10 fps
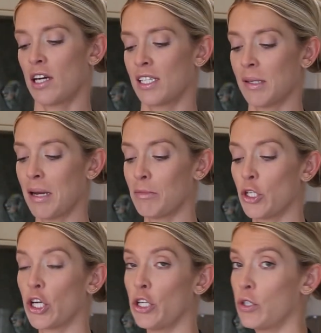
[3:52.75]
Sometimes
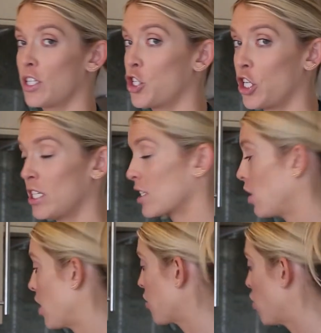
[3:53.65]
you can use the
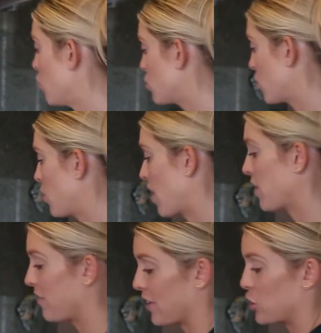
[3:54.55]
cheesecloth also
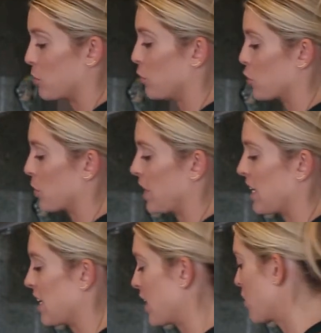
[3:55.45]
that the vegetables were
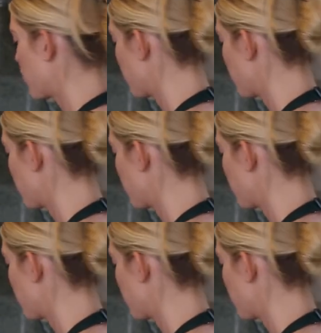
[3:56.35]
in here.